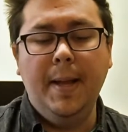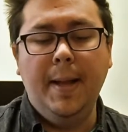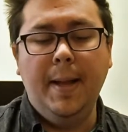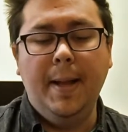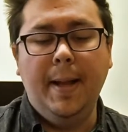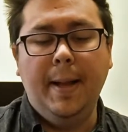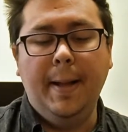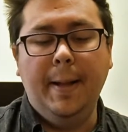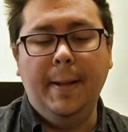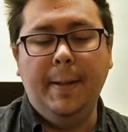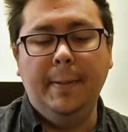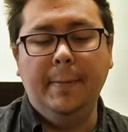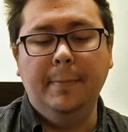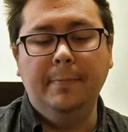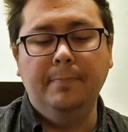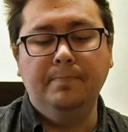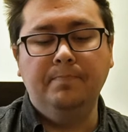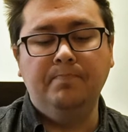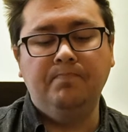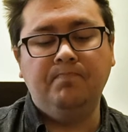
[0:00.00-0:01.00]

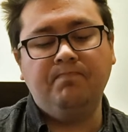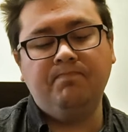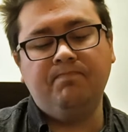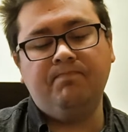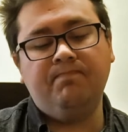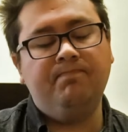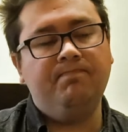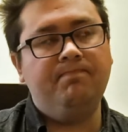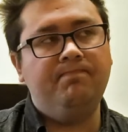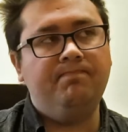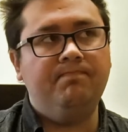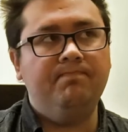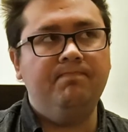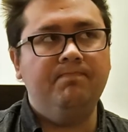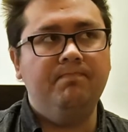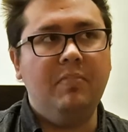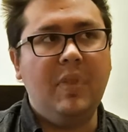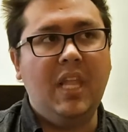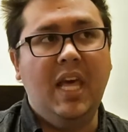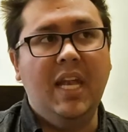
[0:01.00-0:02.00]

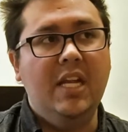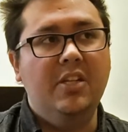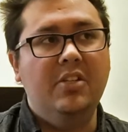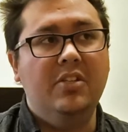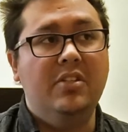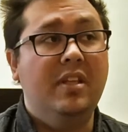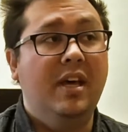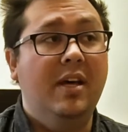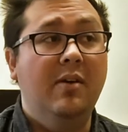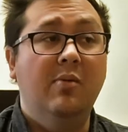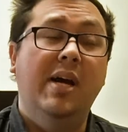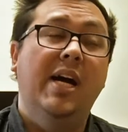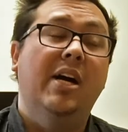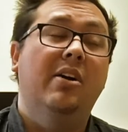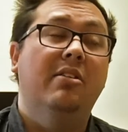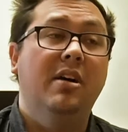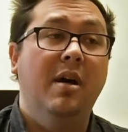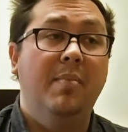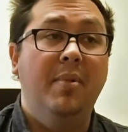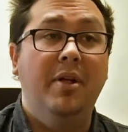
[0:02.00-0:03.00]
And I just thought,
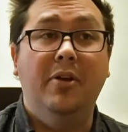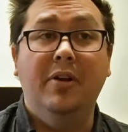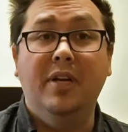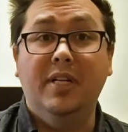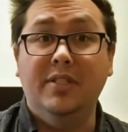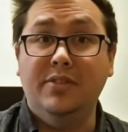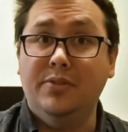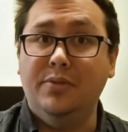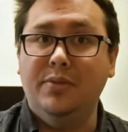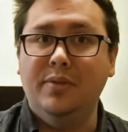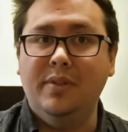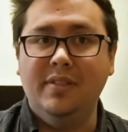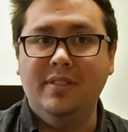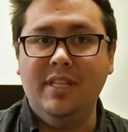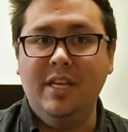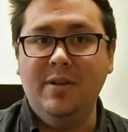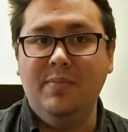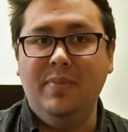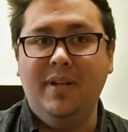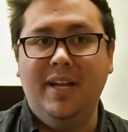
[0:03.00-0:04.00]
wow, I better not screw this
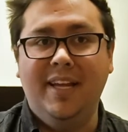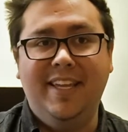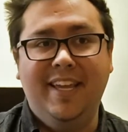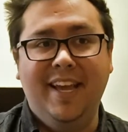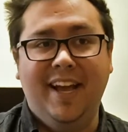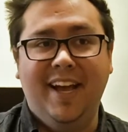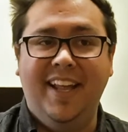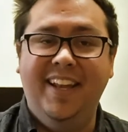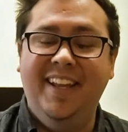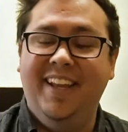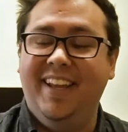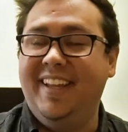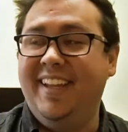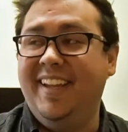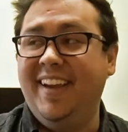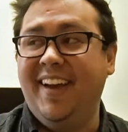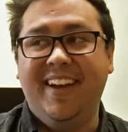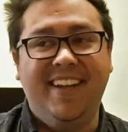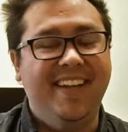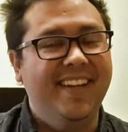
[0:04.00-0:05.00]
up. I
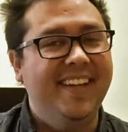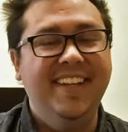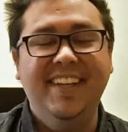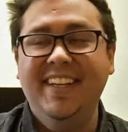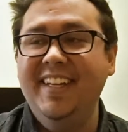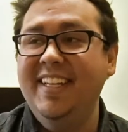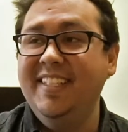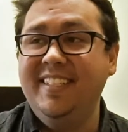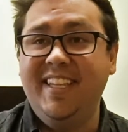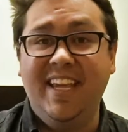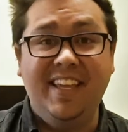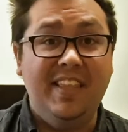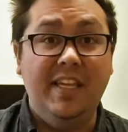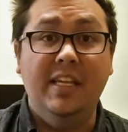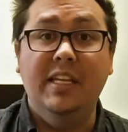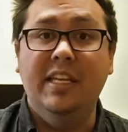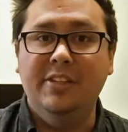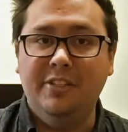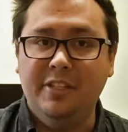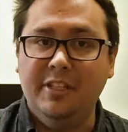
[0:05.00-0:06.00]
gotta take the
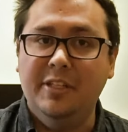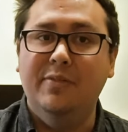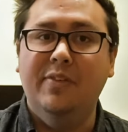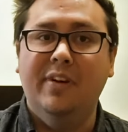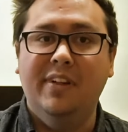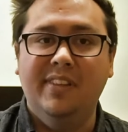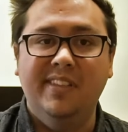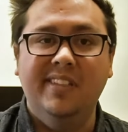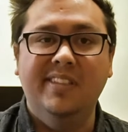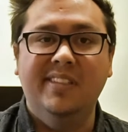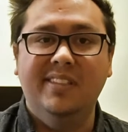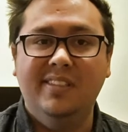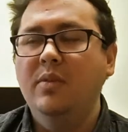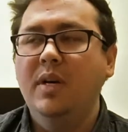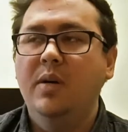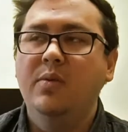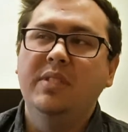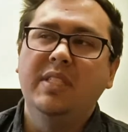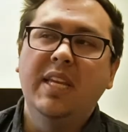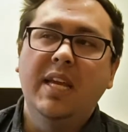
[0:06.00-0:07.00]
initiative on this.
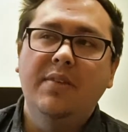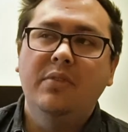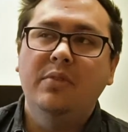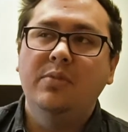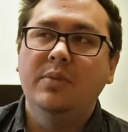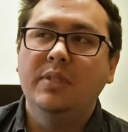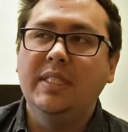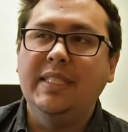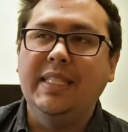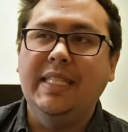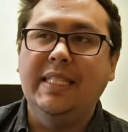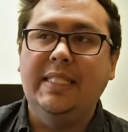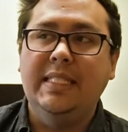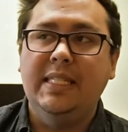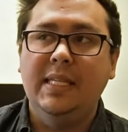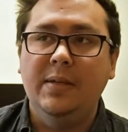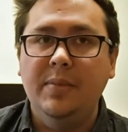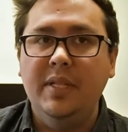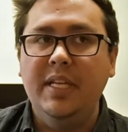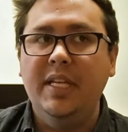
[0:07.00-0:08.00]
I was never really
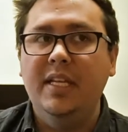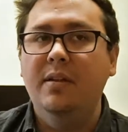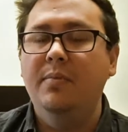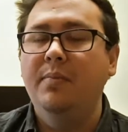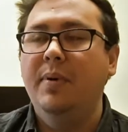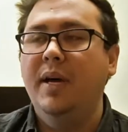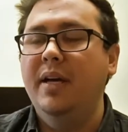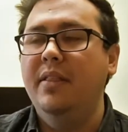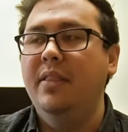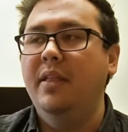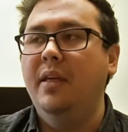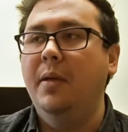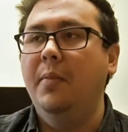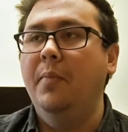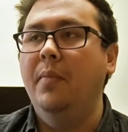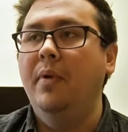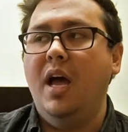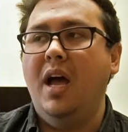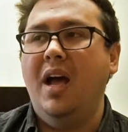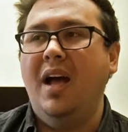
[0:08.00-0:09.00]
intimidated by
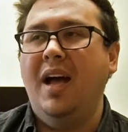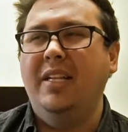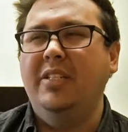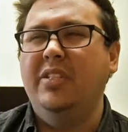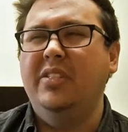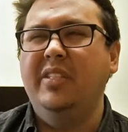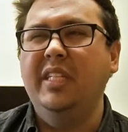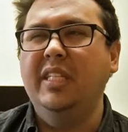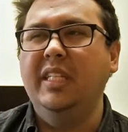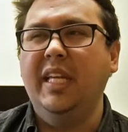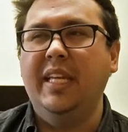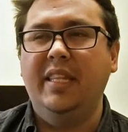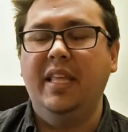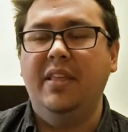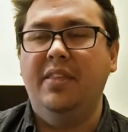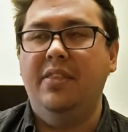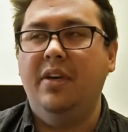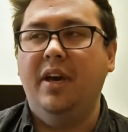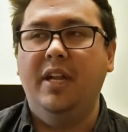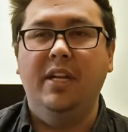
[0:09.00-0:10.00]
them. I just didn't like the
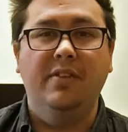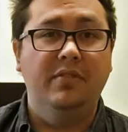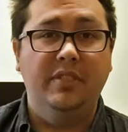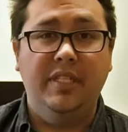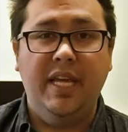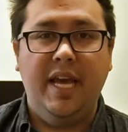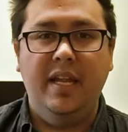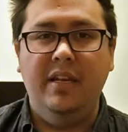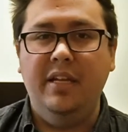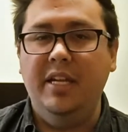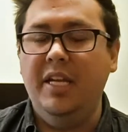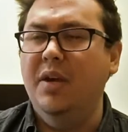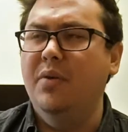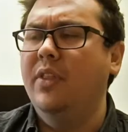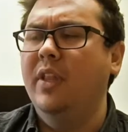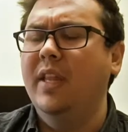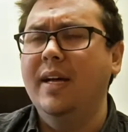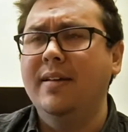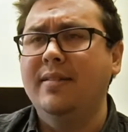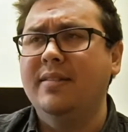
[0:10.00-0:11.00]
thought of debt. You know,
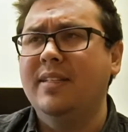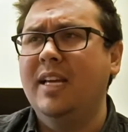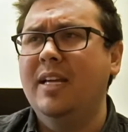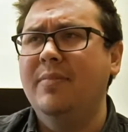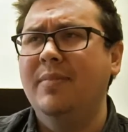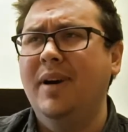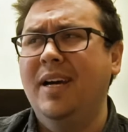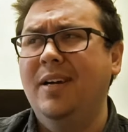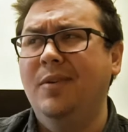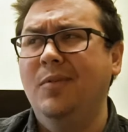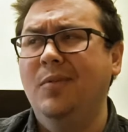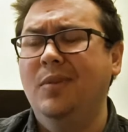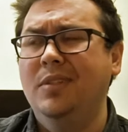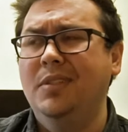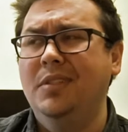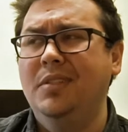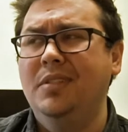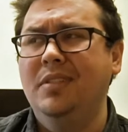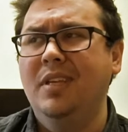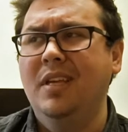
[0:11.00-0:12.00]
the last time I
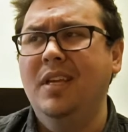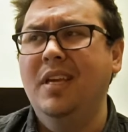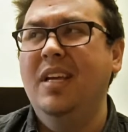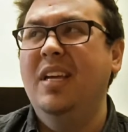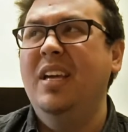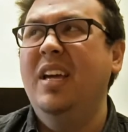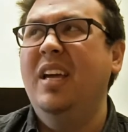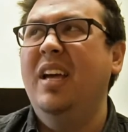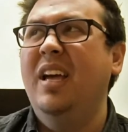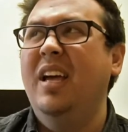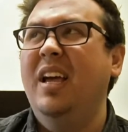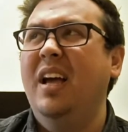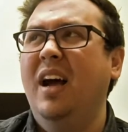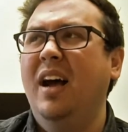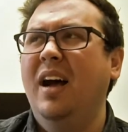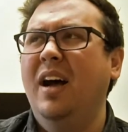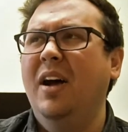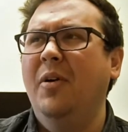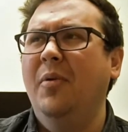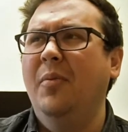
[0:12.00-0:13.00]
was
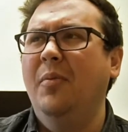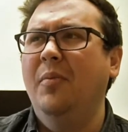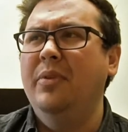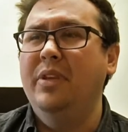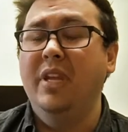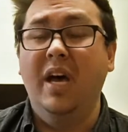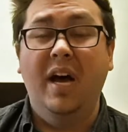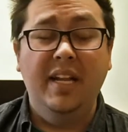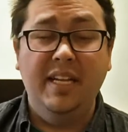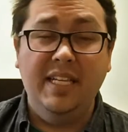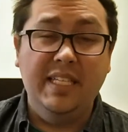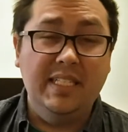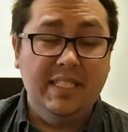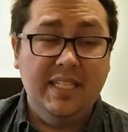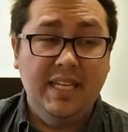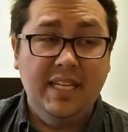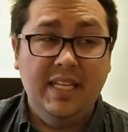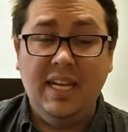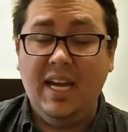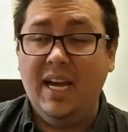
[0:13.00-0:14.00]
not in
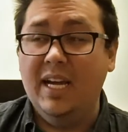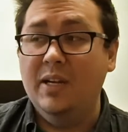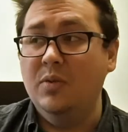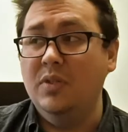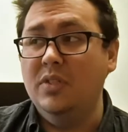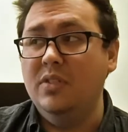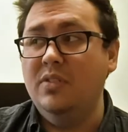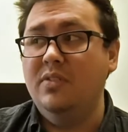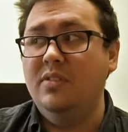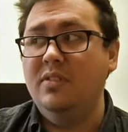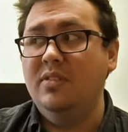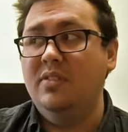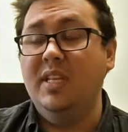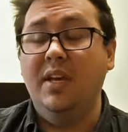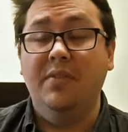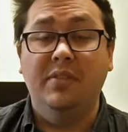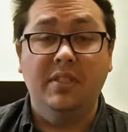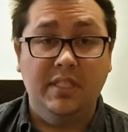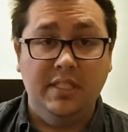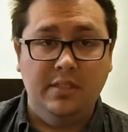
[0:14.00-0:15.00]
debt, I was
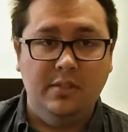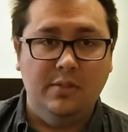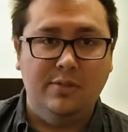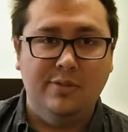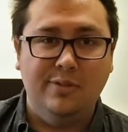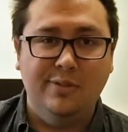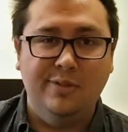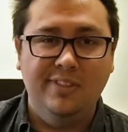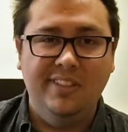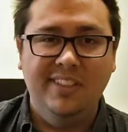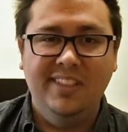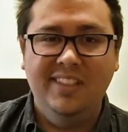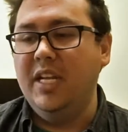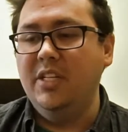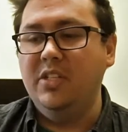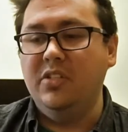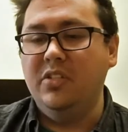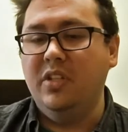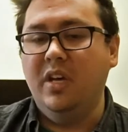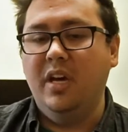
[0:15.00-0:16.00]
17 years old. I
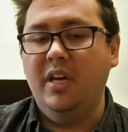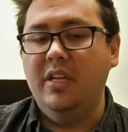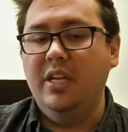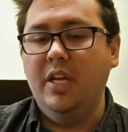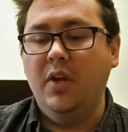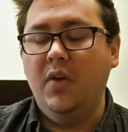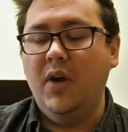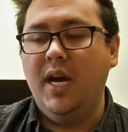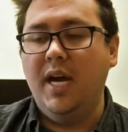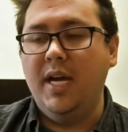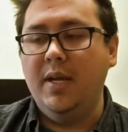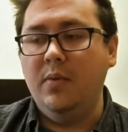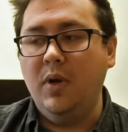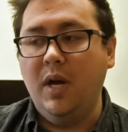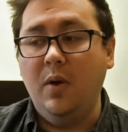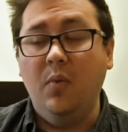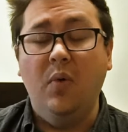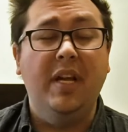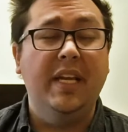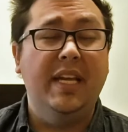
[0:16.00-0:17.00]
just thought, you know,
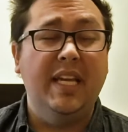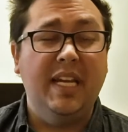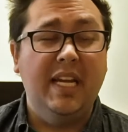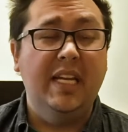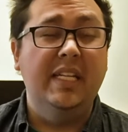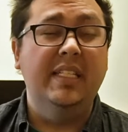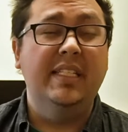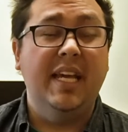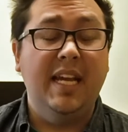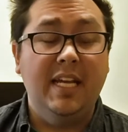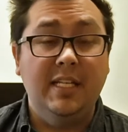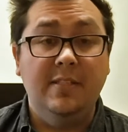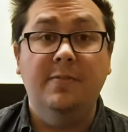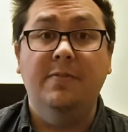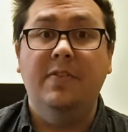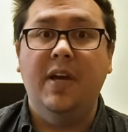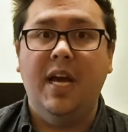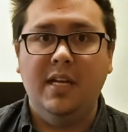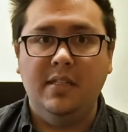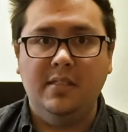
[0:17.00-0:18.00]
I want to get out of debt as
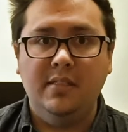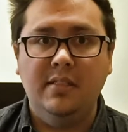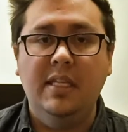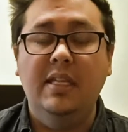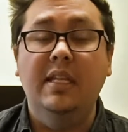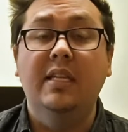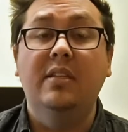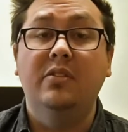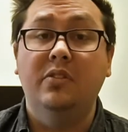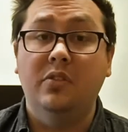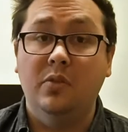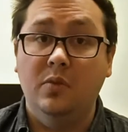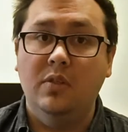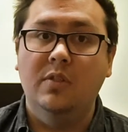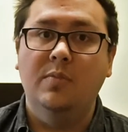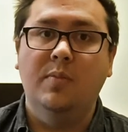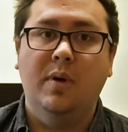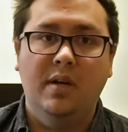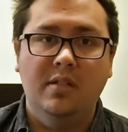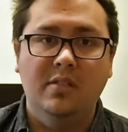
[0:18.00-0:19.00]
fast and as soon
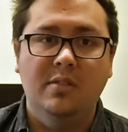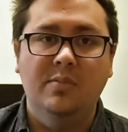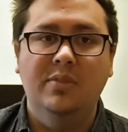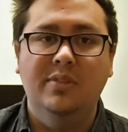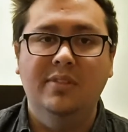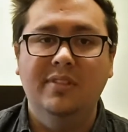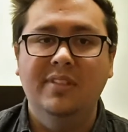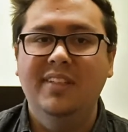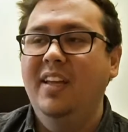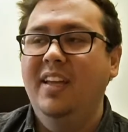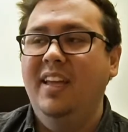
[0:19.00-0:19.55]
as possible.